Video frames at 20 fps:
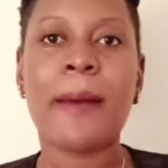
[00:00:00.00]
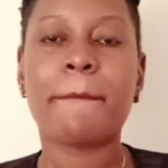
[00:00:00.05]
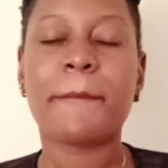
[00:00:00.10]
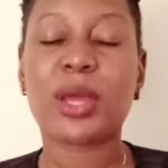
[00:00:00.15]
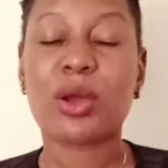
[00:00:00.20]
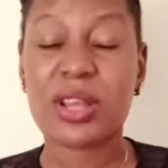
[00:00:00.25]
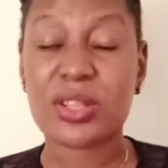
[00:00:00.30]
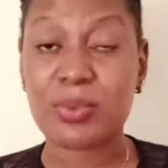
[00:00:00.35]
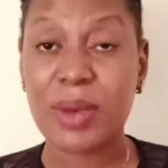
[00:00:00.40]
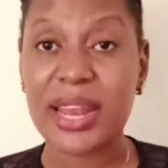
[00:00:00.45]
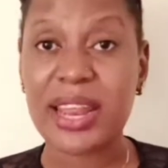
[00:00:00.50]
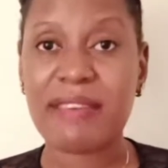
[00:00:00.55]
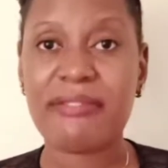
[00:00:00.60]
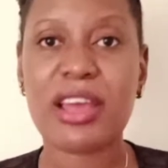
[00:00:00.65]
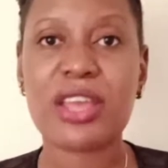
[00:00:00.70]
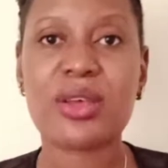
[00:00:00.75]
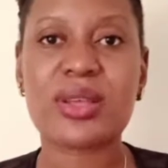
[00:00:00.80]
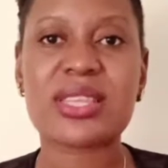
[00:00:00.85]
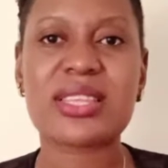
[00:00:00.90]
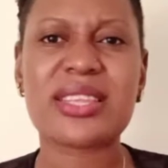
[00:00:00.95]
Because
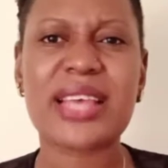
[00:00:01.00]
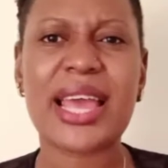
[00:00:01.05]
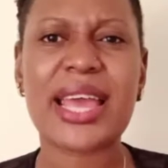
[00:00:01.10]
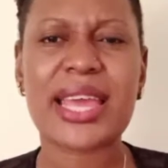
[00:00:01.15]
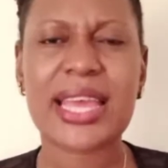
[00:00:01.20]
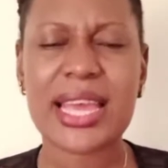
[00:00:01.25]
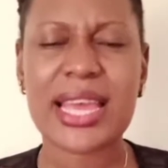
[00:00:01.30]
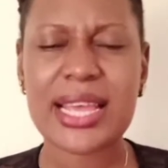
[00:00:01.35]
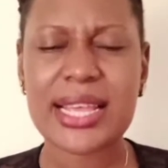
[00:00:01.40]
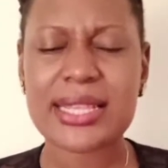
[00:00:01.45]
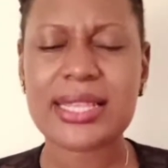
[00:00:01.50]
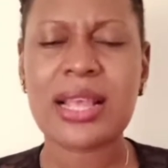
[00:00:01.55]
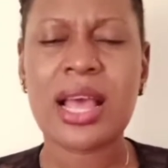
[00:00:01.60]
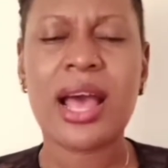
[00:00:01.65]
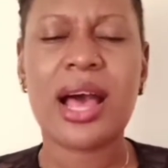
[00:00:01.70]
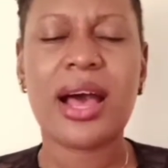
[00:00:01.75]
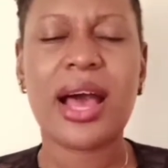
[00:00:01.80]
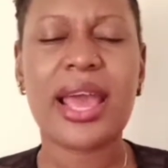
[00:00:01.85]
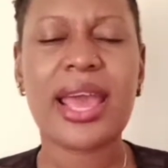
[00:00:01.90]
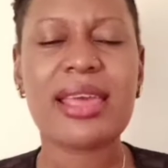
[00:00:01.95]
whatever you're saying is
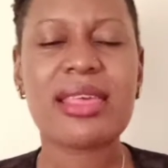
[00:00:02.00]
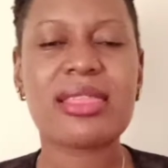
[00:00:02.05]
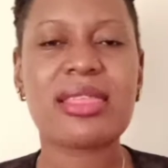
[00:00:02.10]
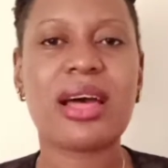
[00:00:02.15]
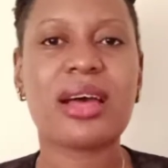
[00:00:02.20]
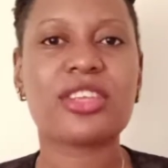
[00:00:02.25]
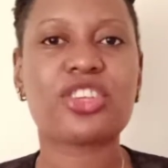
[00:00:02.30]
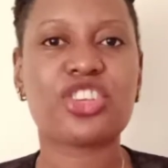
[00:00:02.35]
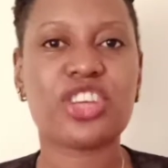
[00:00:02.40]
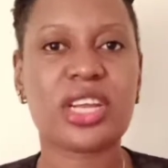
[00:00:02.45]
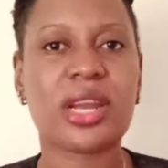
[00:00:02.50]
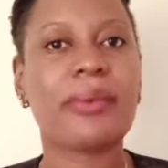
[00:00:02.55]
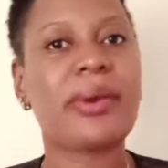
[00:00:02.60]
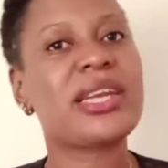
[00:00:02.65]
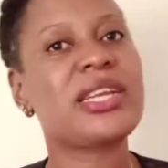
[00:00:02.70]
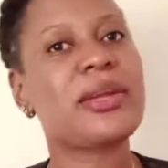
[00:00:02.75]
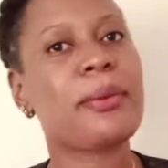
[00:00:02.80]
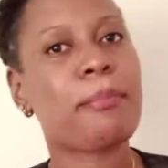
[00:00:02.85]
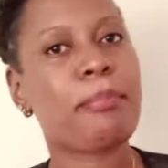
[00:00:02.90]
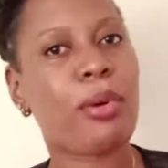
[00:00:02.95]
either
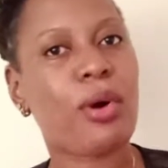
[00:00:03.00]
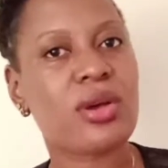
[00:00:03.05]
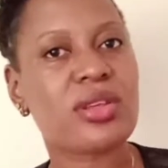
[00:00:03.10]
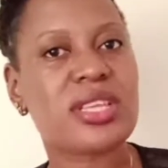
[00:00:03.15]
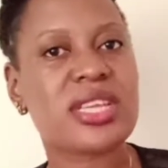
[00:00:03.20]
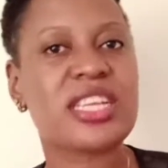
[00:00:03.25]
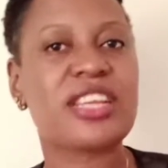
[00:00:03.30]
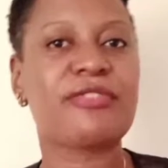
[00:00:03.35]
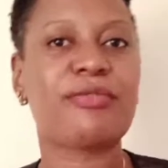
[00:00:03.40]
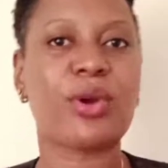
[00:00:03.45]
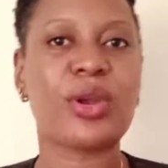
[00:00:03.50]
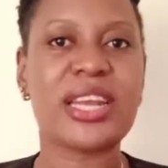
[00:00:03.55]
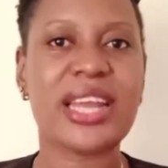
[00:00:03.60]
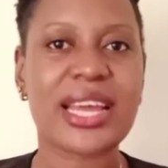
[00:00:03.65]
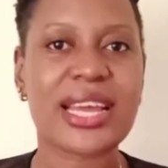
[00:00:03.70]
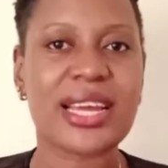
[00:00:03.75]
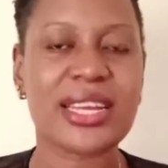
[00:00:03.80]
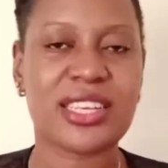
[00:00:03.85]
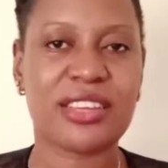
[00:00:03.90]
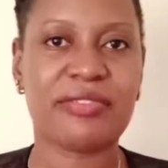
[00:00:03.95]
generating positive or
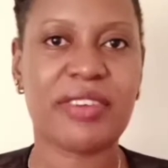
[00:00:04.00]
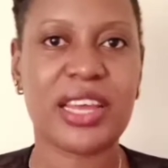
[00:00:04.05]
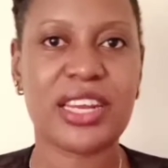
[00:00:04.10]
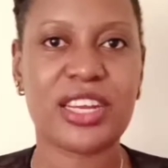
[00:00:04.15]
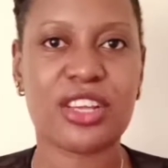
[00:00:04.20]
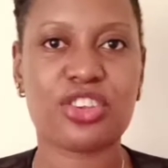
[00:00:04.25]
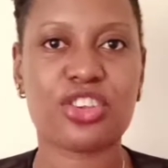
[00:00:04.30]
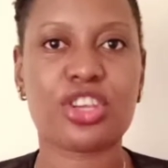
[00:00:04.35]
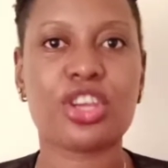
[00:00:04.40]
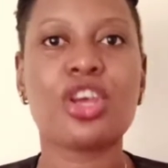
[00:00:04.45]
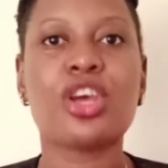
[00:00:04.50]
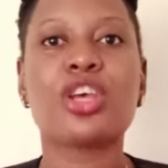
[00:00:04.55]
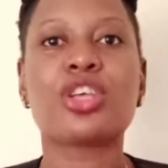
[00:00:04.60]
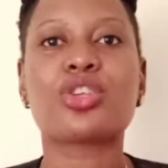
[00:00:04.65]
negative energy.